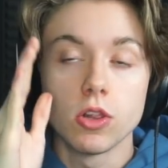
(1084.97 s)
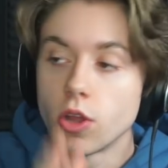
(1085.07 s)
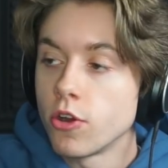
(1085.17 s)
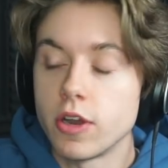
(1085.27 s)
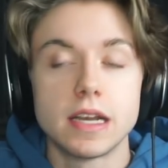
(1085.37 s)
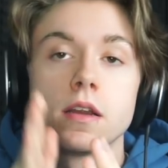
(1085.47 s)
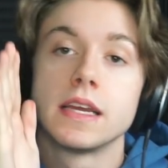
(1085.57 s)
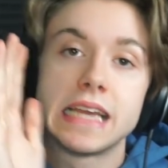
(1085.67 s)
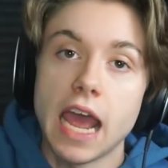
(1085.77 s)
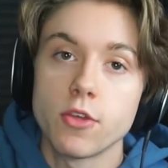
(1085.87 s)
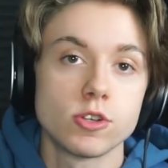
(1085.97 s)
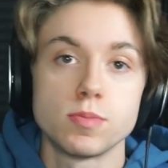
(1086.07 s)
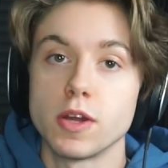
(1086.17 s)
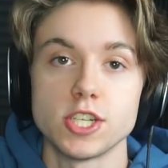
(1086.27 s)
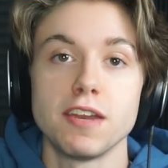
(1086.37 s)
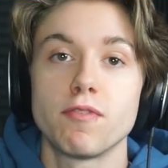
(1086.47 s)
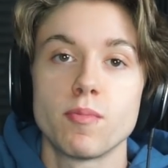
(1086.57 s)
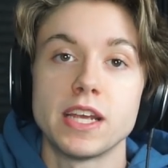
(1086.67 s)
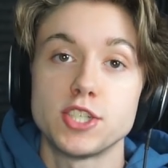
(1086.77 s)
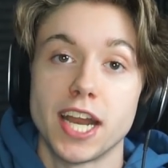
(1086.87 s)
alert gather as much
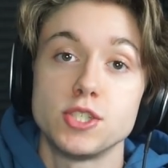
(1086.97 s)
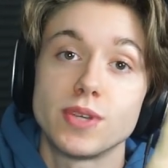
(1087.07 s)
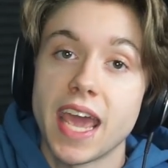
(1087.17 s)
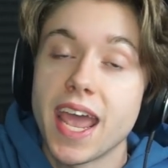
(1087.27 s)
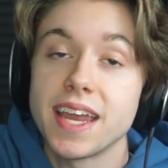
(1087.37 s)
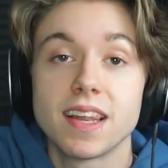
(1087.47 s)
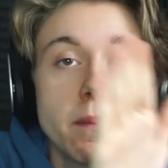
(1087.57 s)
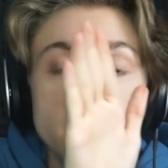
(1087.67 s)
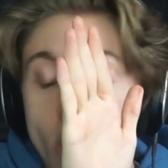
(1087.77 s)
information as you can. Let me